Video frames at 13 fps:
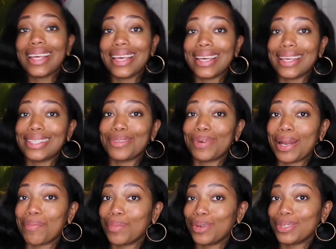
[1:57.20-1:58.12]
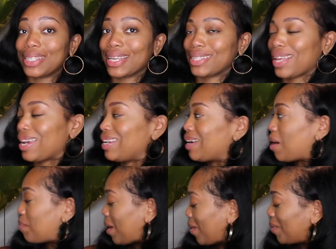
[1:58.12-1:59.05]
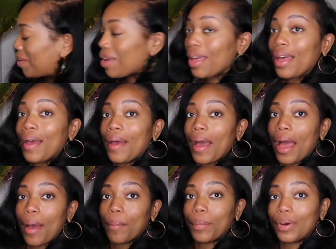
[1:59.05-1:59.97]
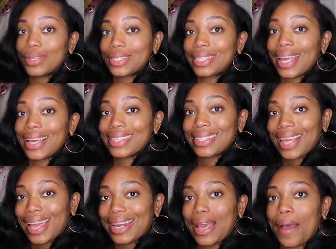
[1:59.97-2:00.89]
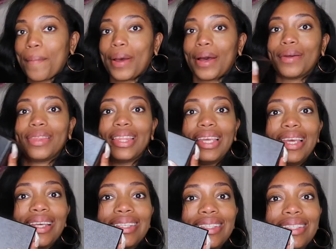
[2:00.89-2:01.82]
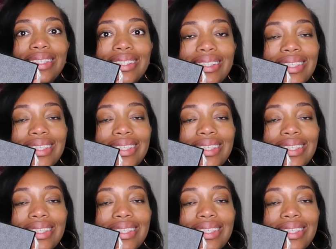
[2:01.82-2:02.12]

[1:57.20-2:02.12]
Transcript: is what I'm most excited about. I'm most excited about this.